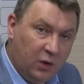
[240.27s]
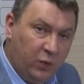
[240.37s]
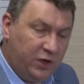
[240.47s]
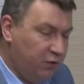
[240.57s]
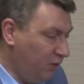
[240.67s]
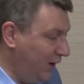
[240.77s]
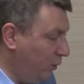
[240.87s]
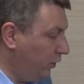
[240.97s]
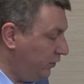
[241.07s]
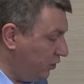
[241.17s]
We didn't really
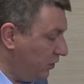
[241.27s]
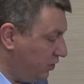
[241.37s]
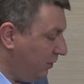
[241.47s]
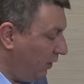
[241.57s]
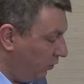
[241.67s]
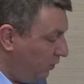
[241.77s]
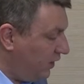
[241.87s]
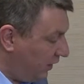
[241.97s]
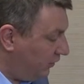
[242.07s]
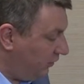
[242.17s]
worry too much about the
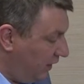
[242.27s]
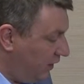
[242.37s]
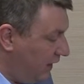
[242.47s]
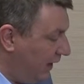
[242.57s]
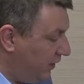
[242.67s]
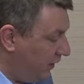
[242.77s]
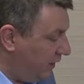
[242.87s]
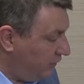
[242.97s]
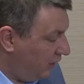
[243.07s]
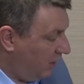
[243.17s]
readings in the early
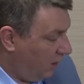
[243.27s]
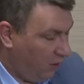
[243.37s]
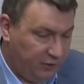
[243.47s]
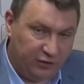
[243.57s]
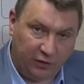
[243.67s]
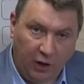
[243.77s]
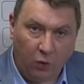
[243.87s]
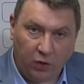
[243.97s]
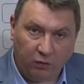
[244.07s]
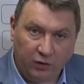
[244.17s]
days of this
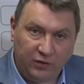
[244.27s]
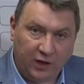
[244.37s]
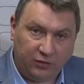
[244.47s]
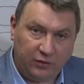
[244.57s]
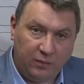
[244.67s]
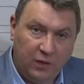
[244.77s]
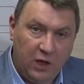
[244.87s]
low current test.